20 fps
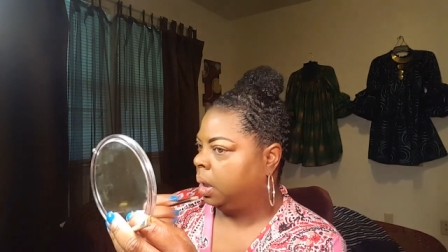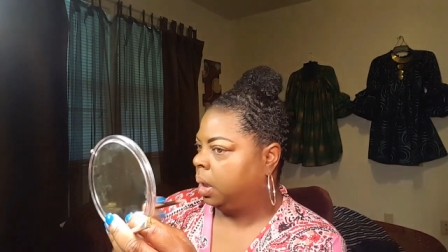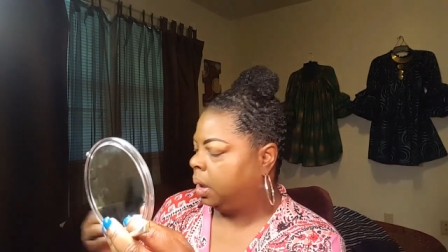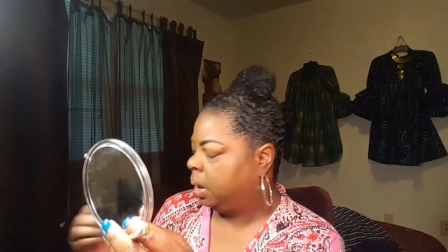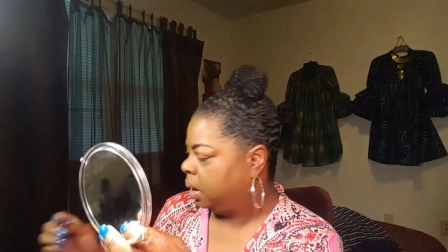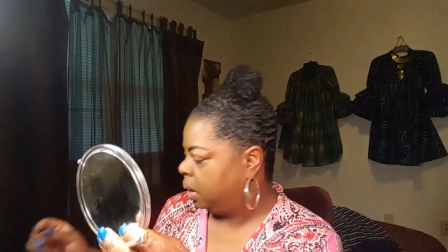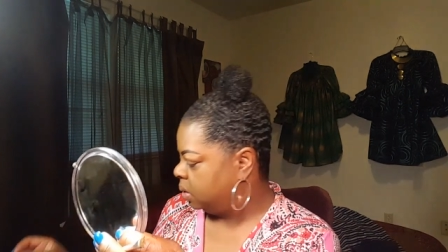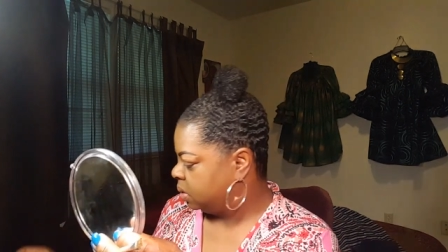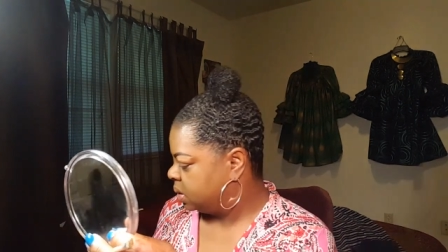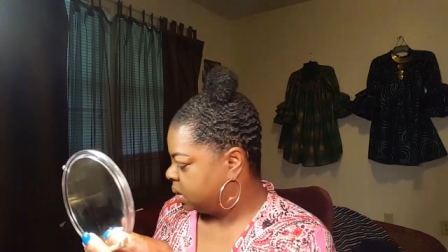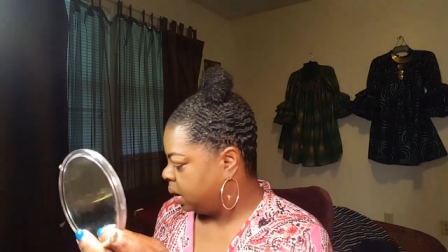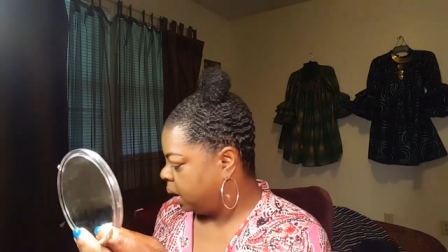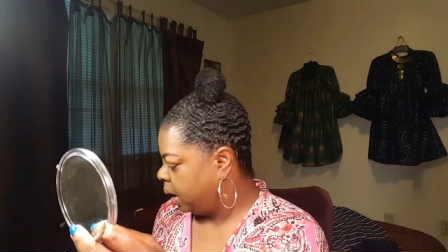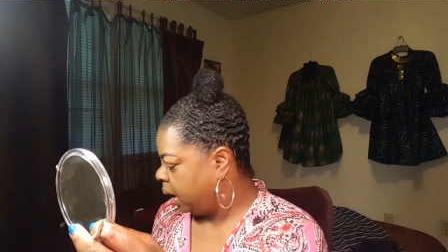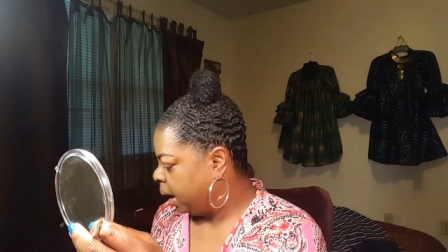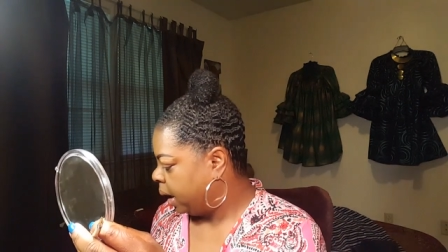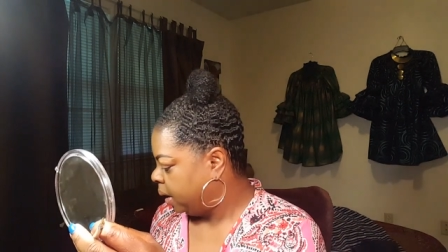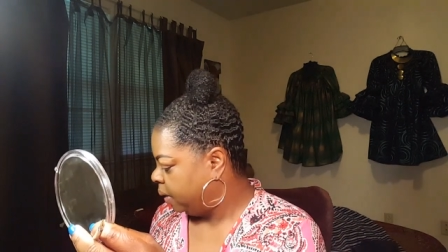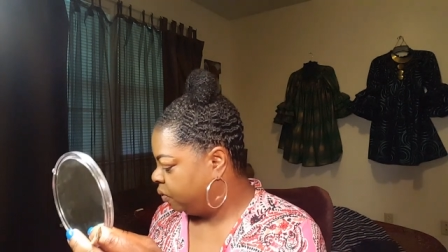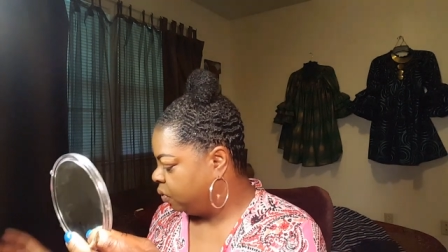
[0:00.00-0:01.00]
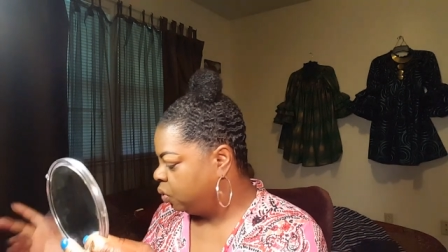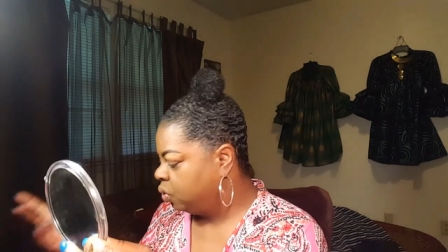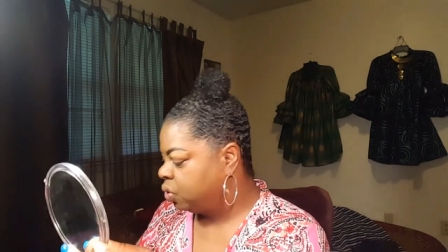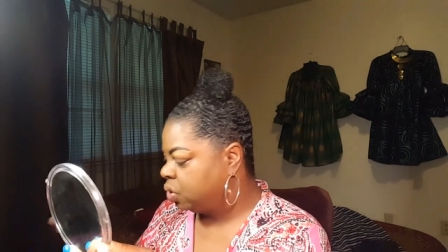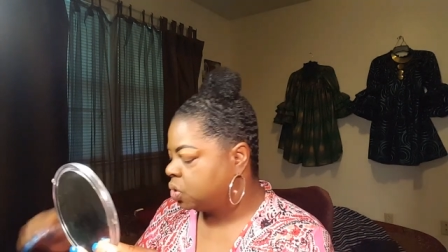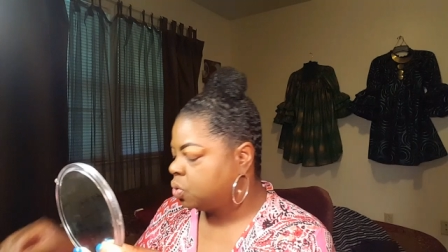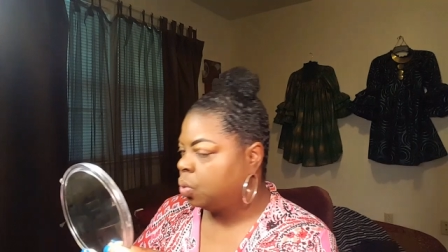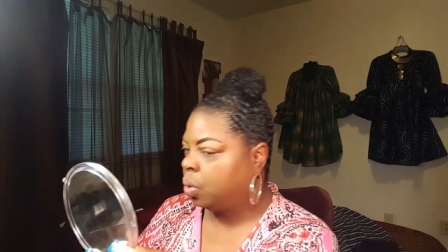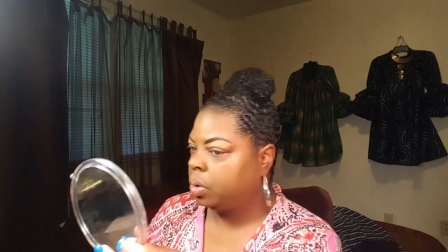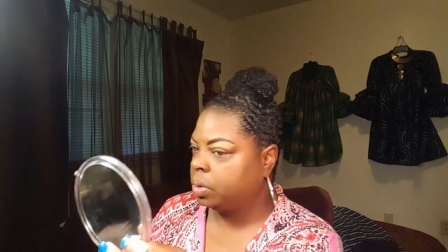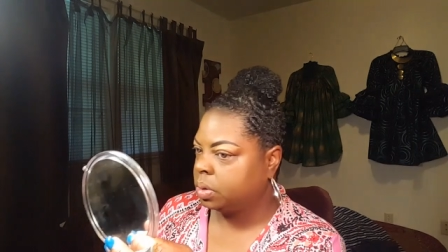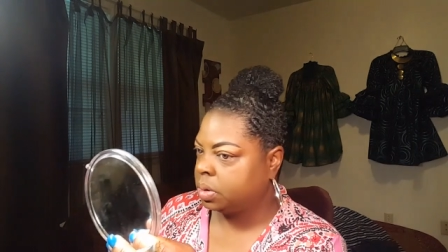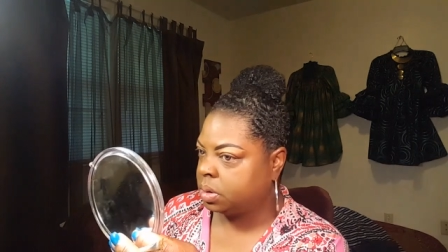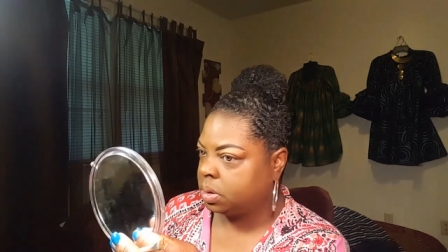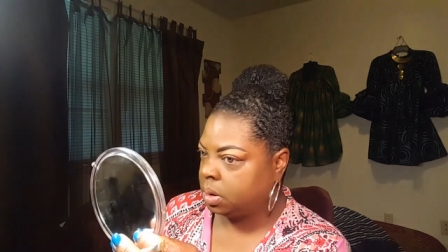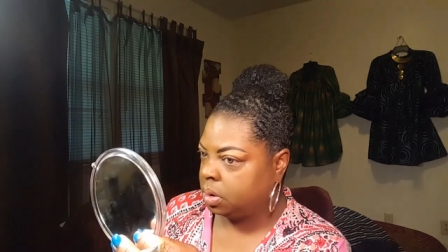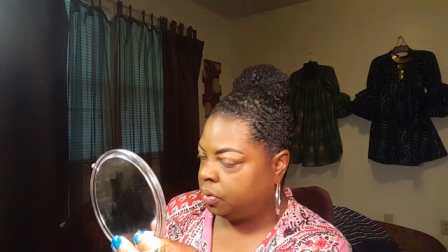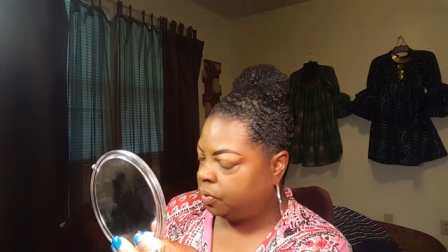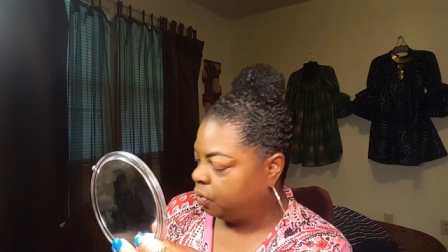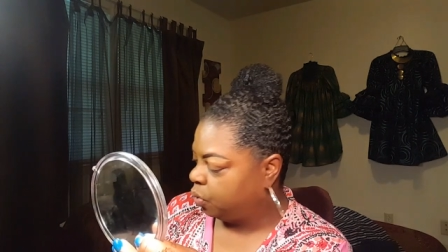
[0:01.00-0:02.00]
and they'll say, "Hey, if you just want
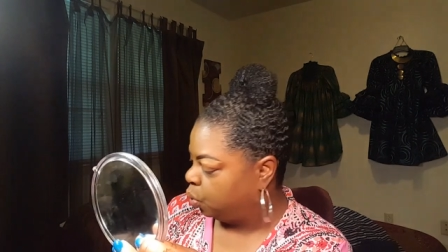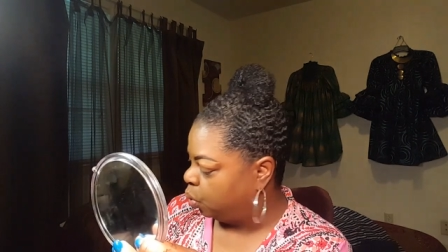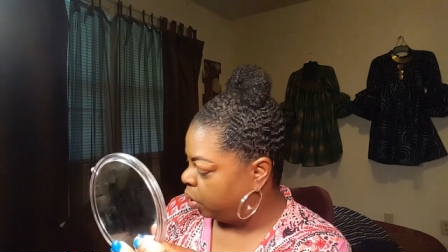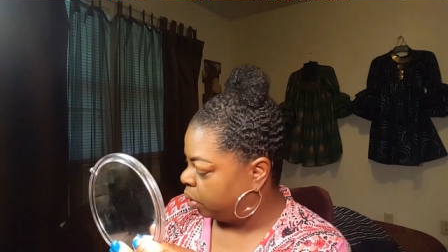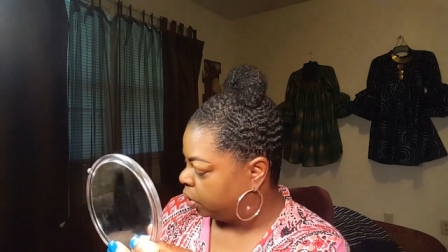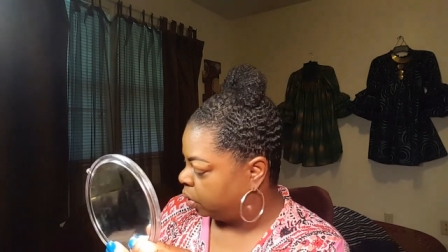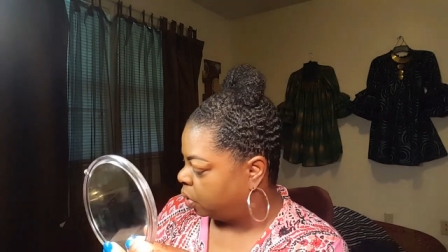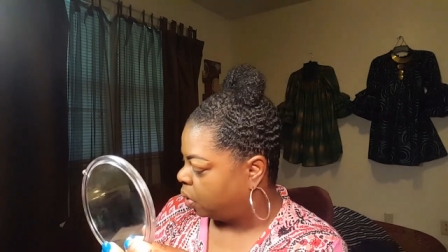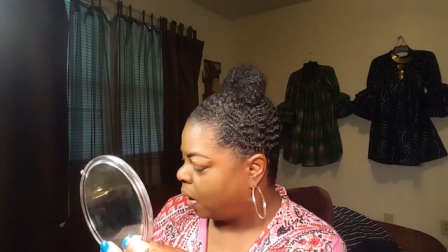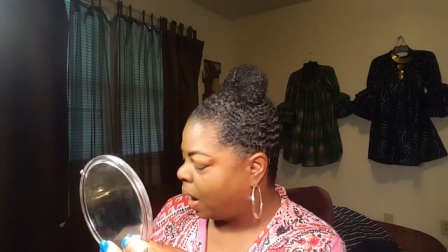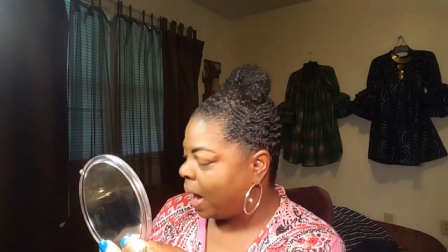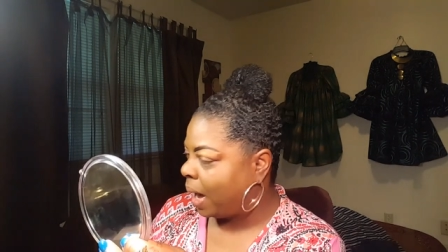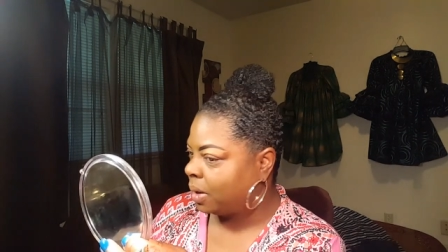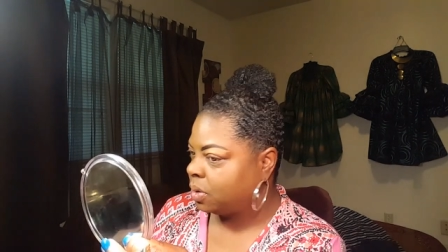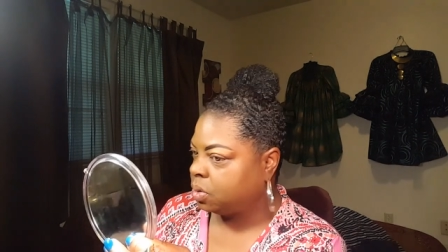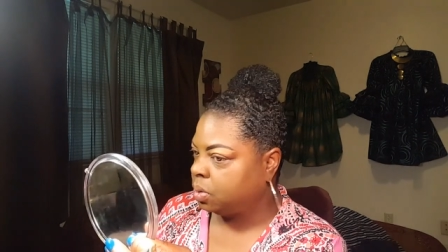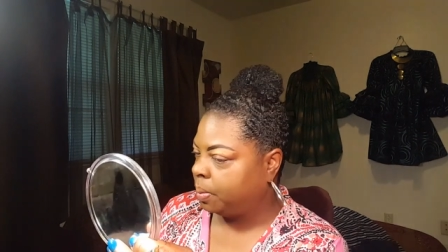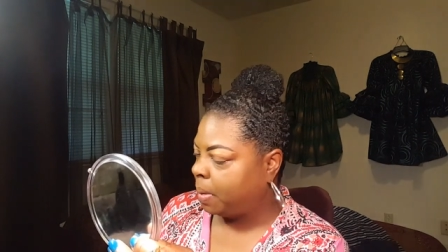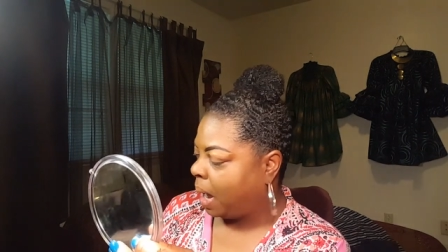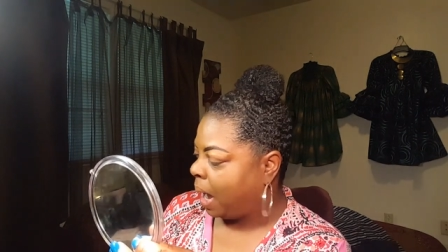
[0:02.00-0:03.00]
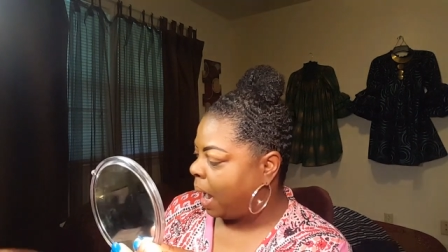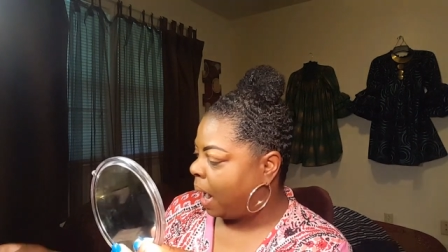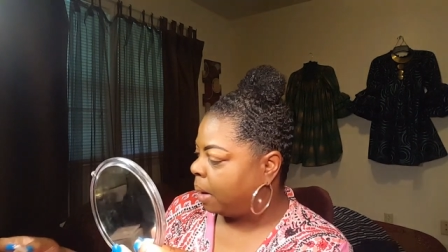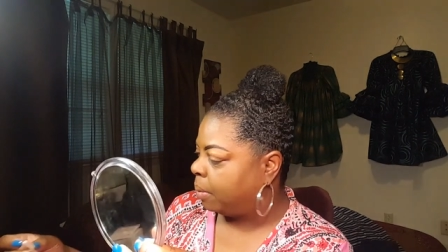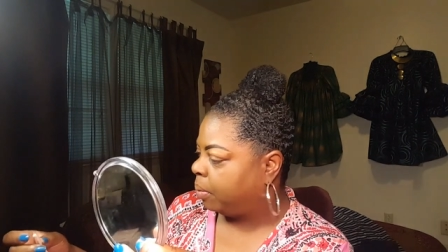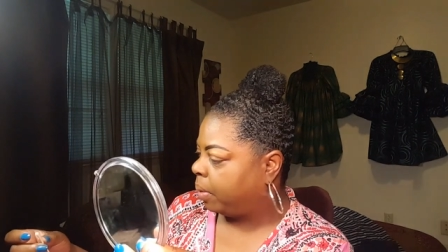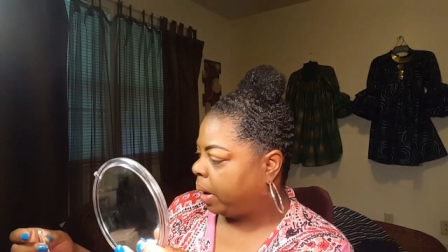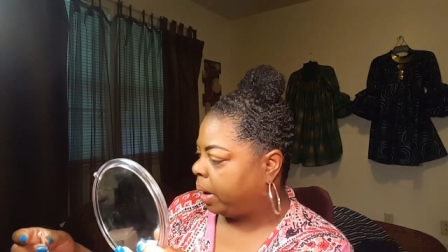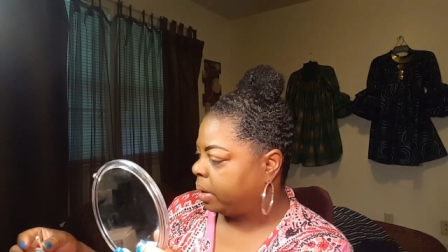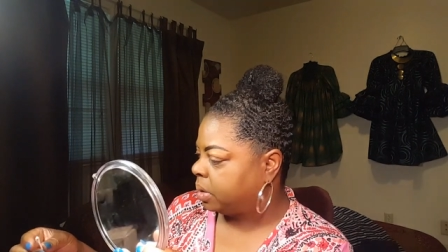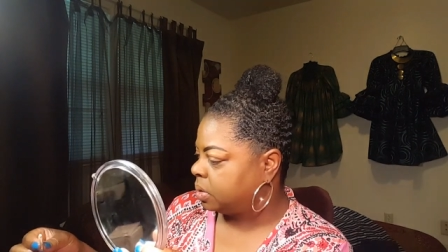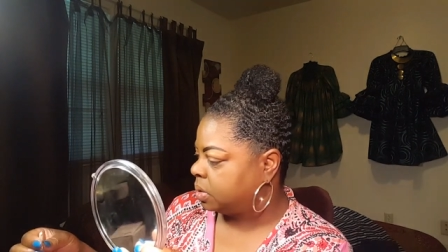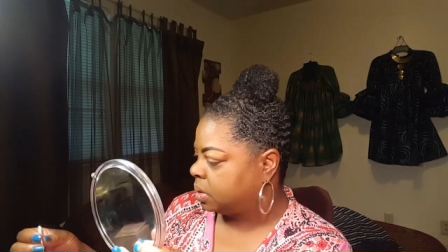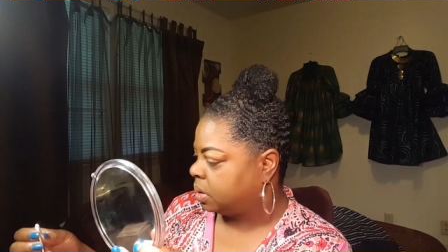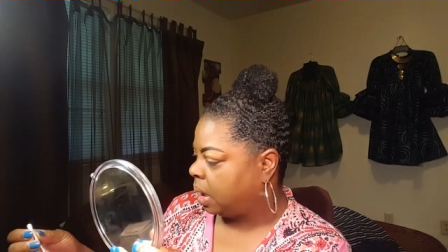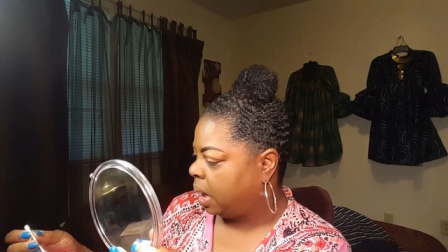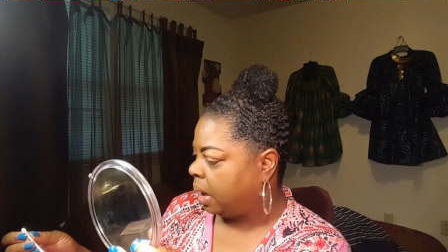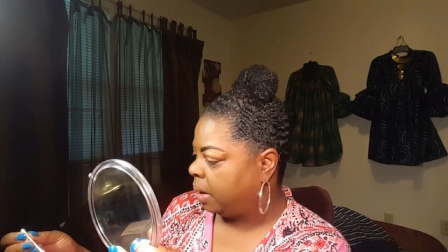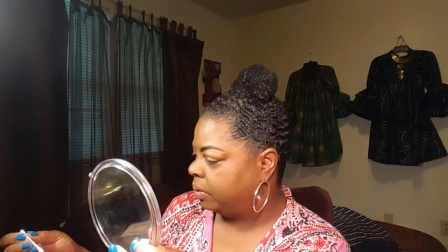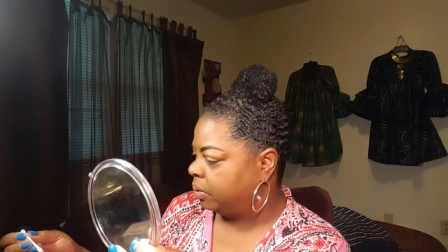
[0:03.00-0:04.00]
to, if you want to know how I do my
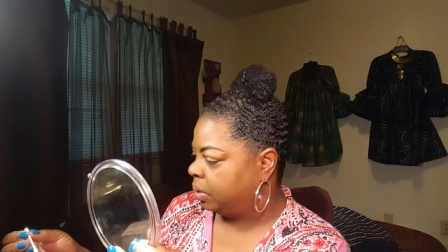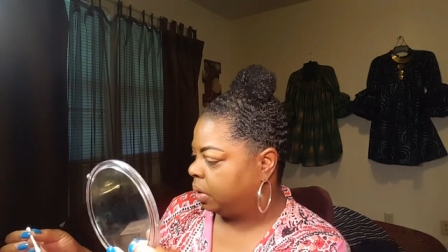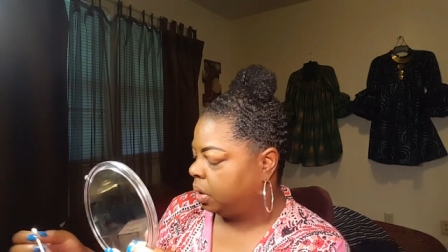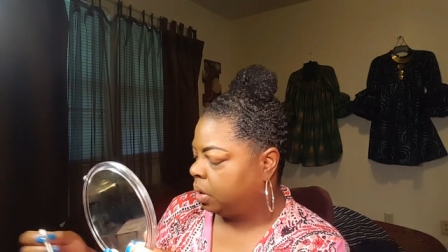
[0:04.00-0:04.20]
eyebrows, I,